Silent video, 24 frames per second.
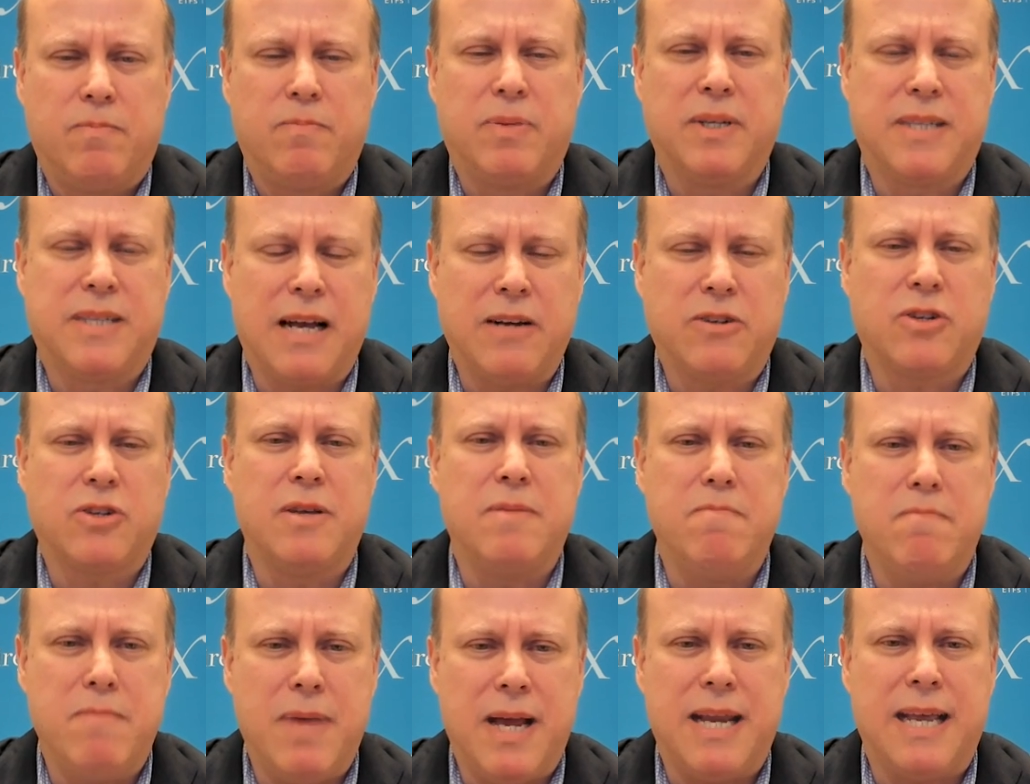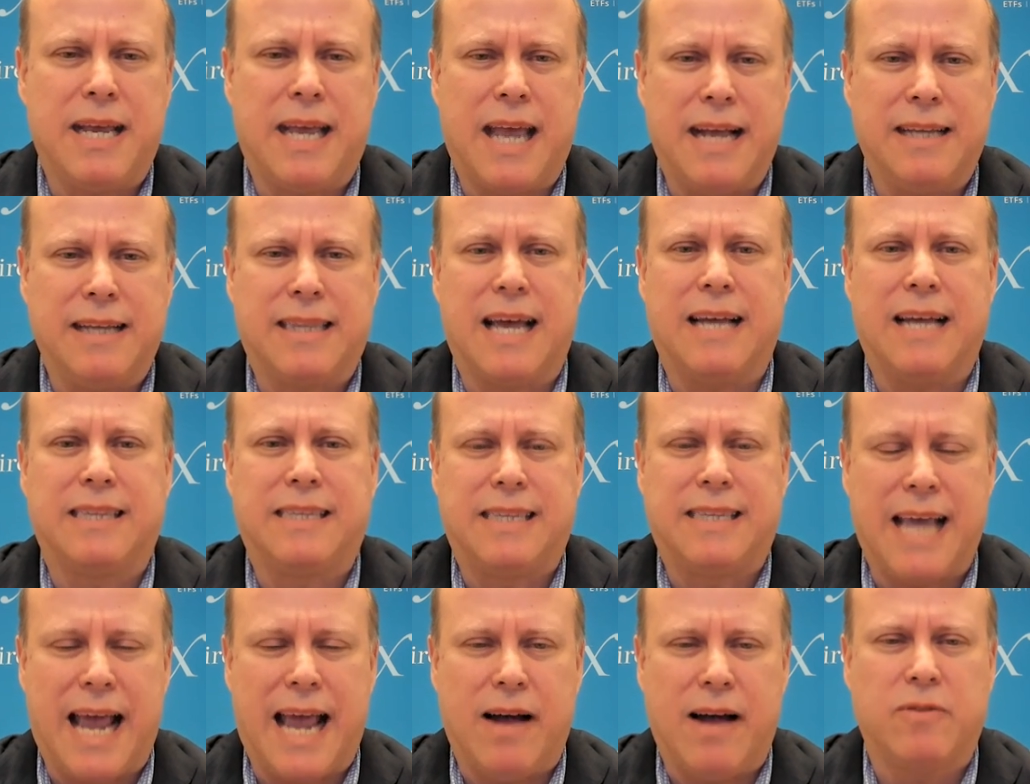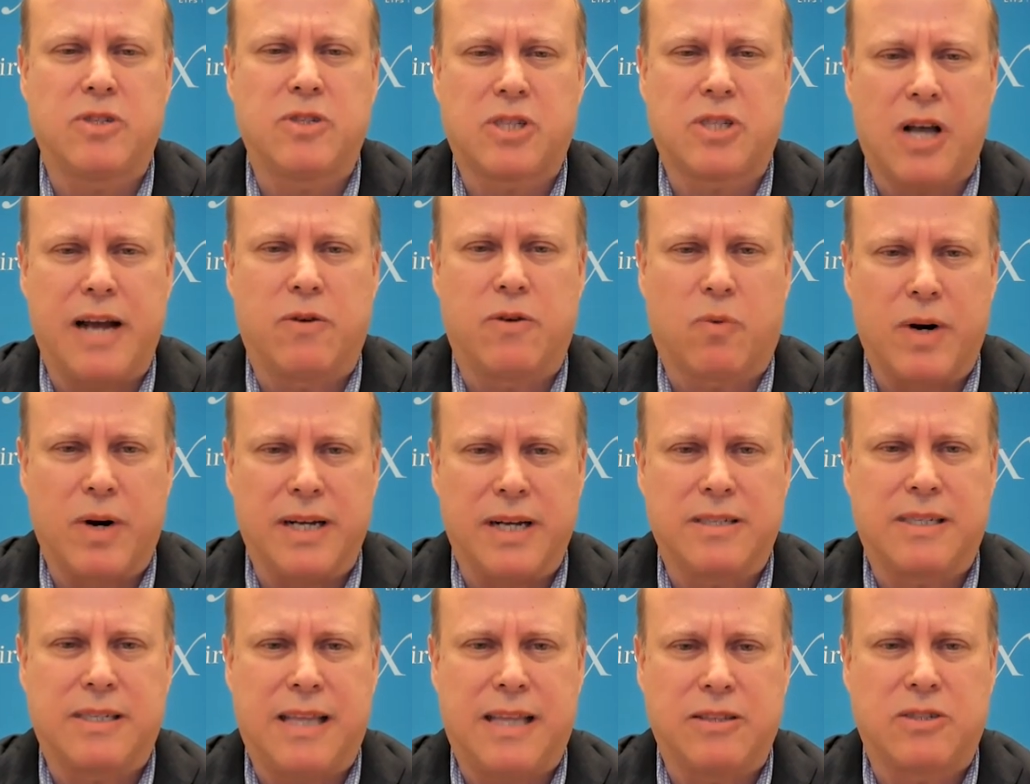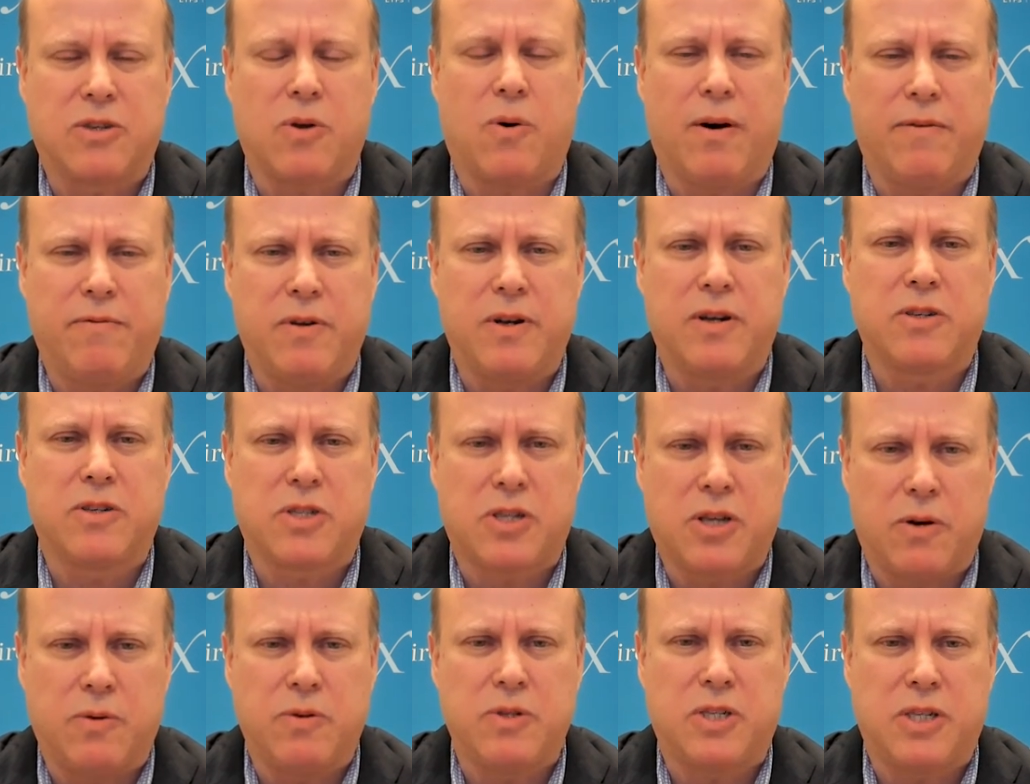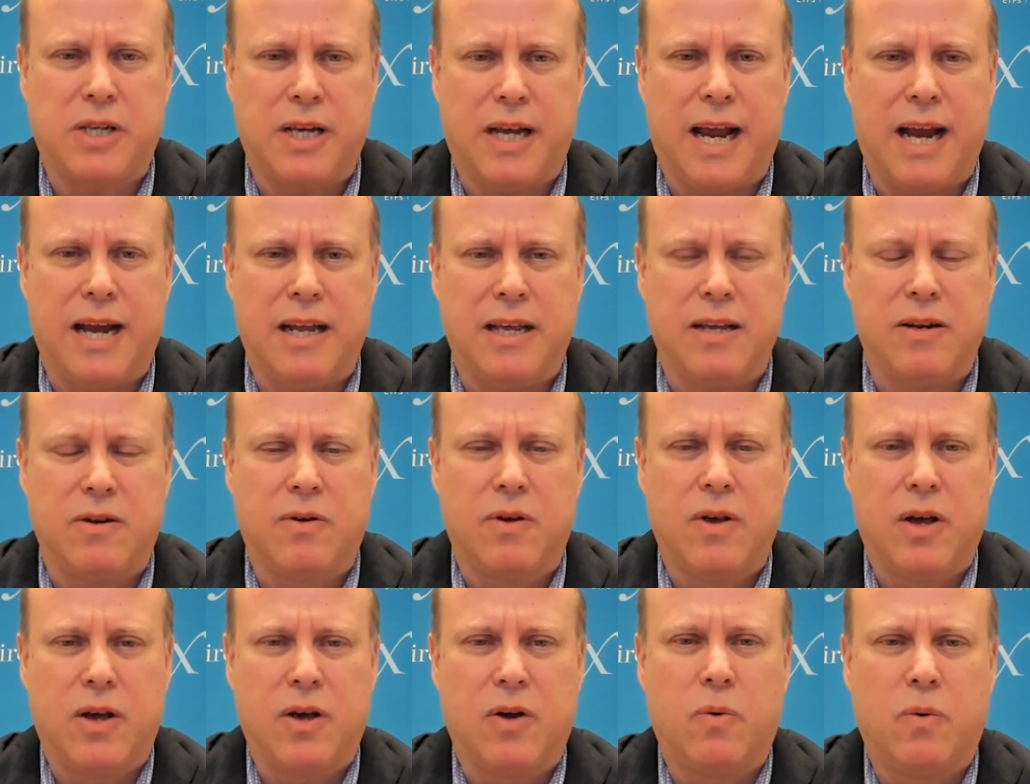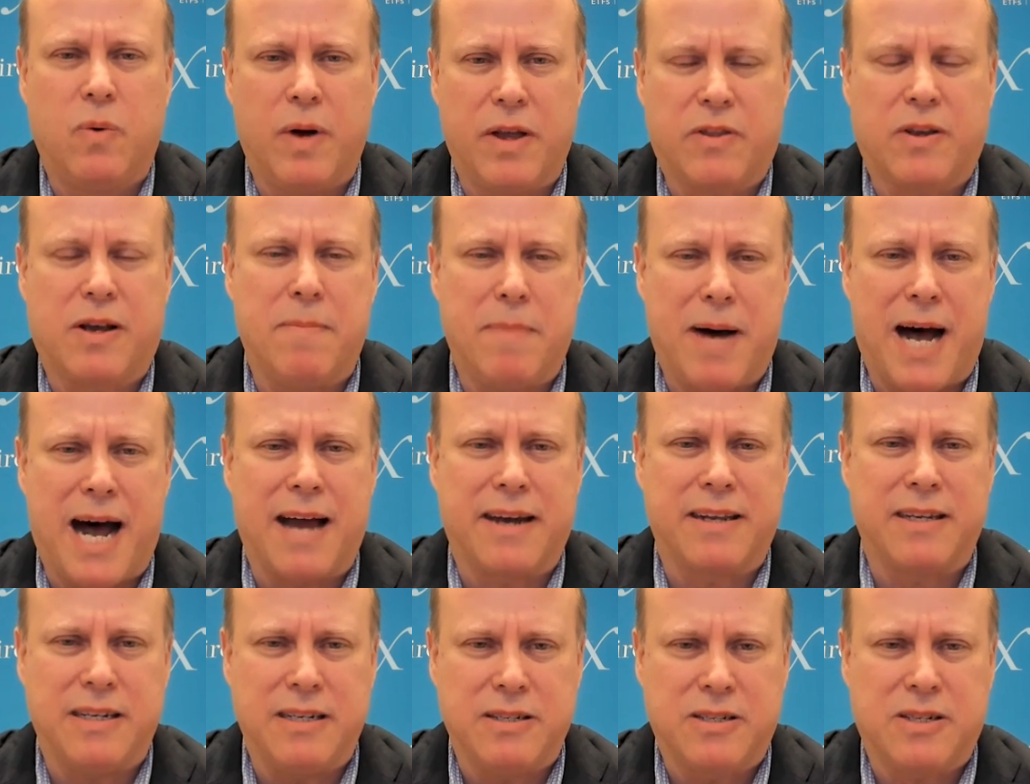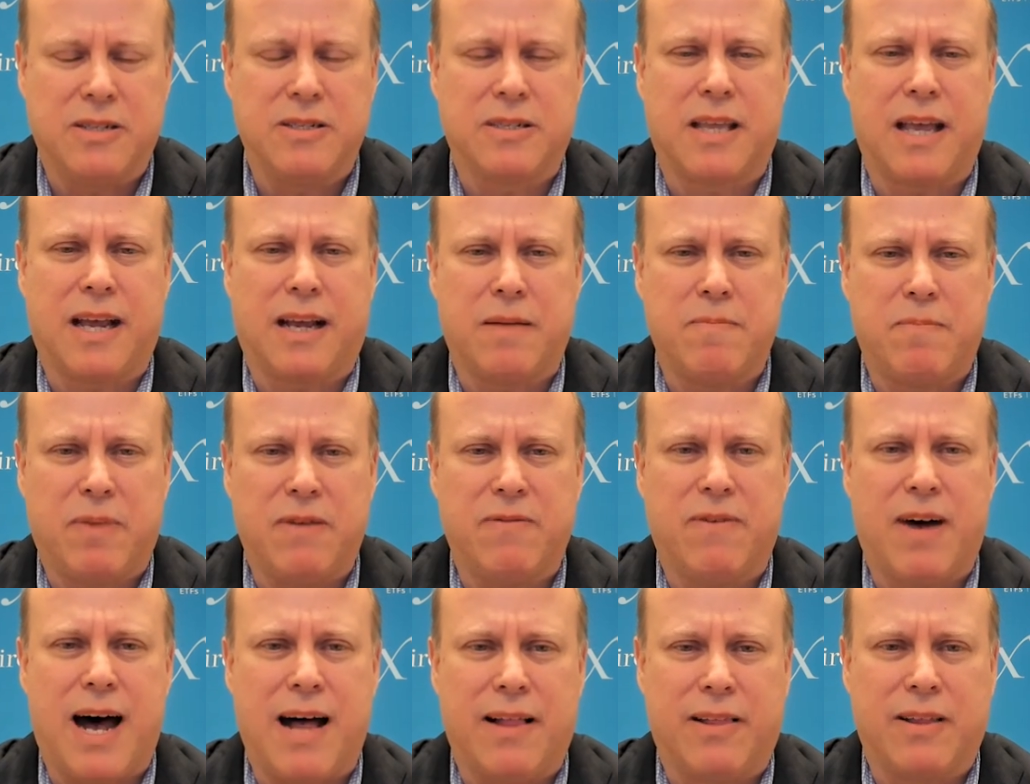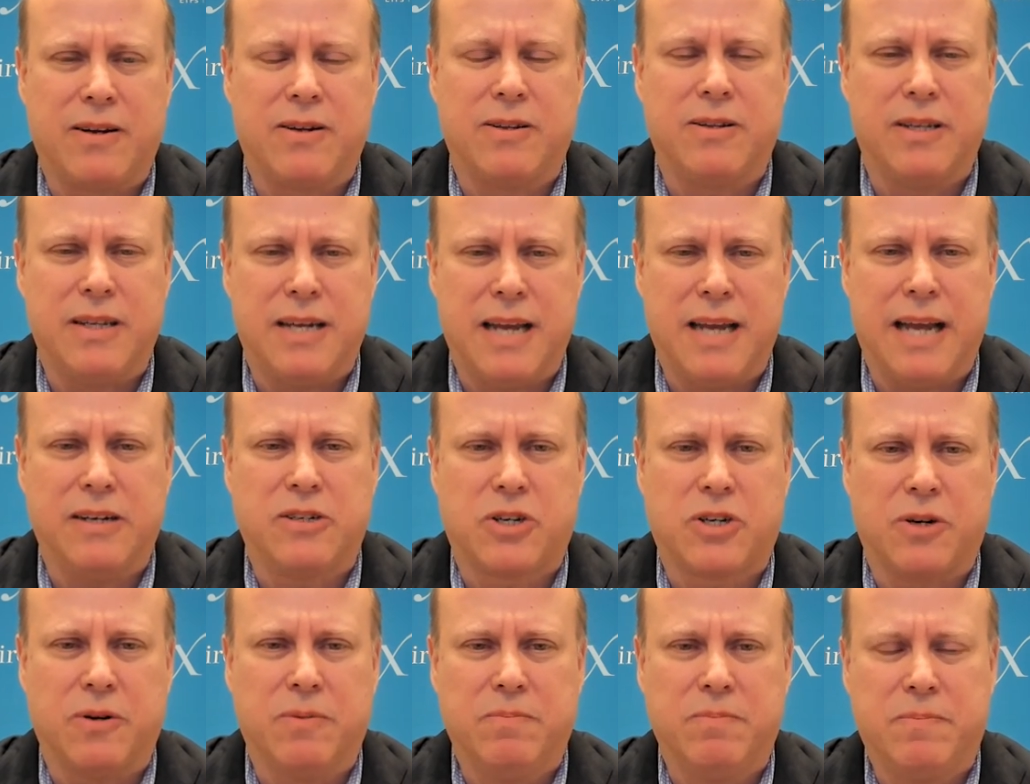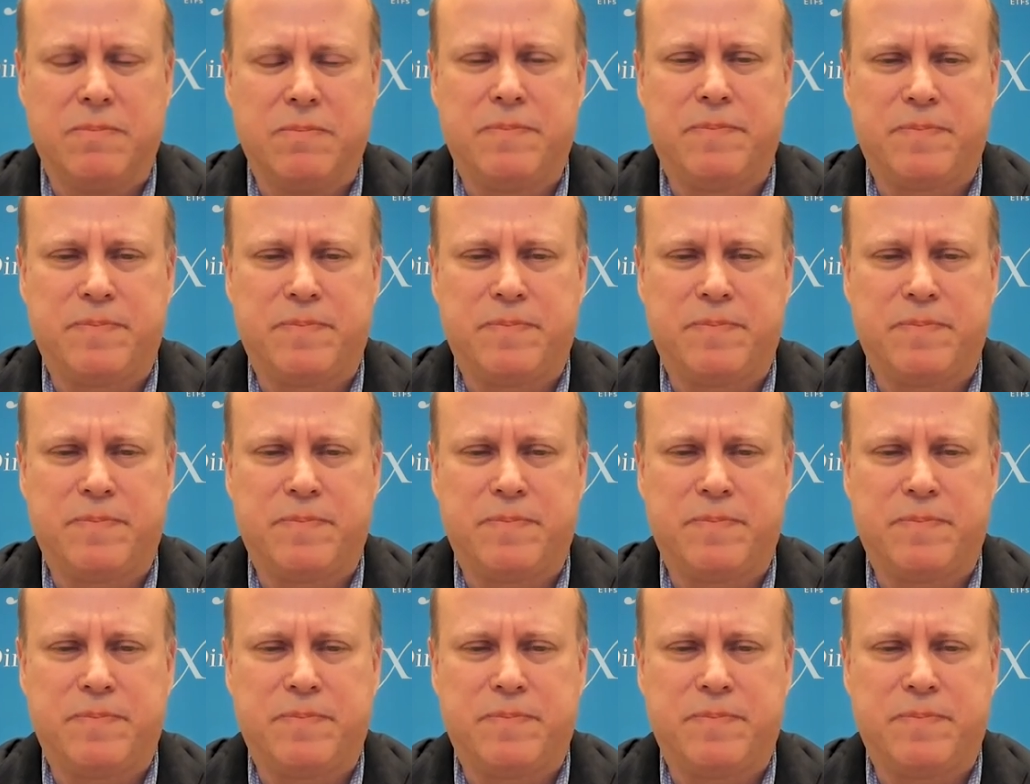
potentially mitigate that downside risk that's often associated with commodities because they can be volatile in nature.